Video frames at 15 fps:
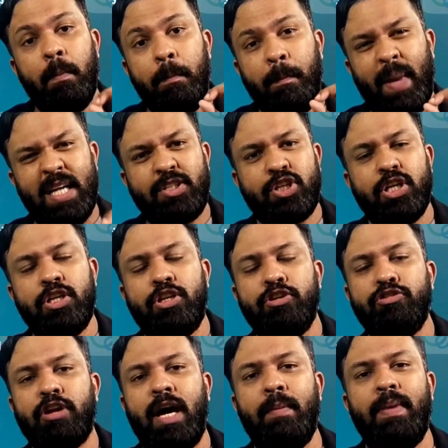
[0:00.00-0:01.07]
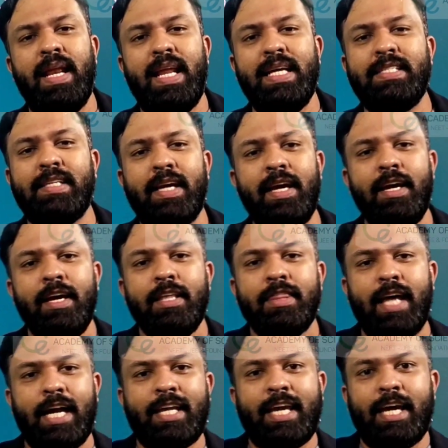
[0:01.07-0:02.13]
much in durability
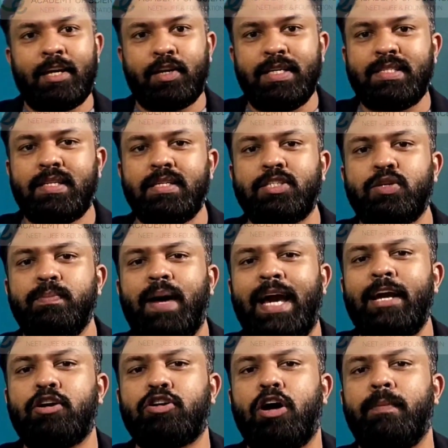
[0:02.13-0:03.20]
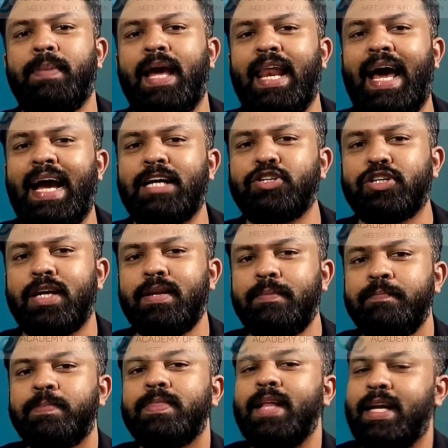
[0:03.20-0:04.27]
that can resist microbial action.
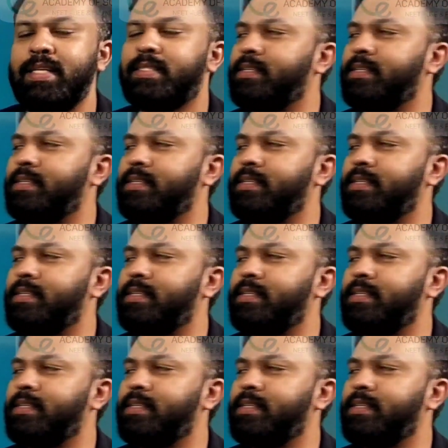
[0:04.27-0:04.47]
That is